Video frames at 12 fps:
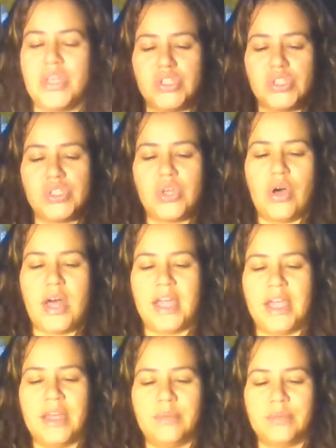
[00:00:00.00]
So
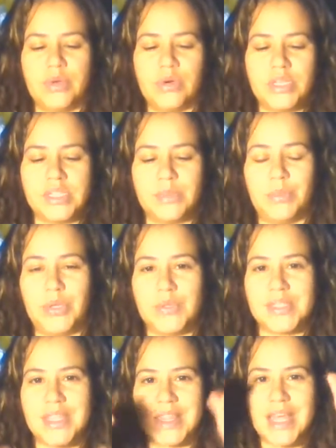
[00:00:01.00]
I am going to be
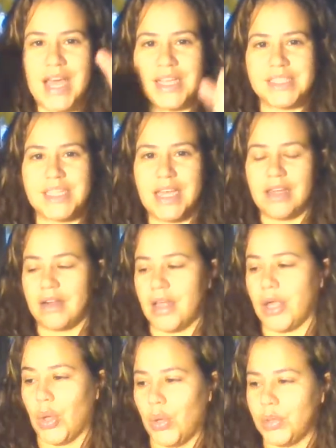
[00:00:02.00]
using that to kind of
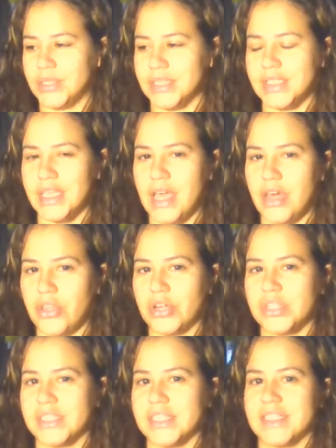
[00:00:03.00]
like hold it
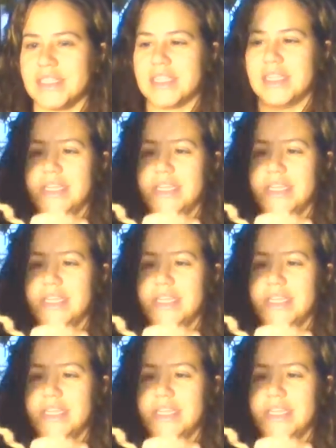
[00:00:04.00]
together since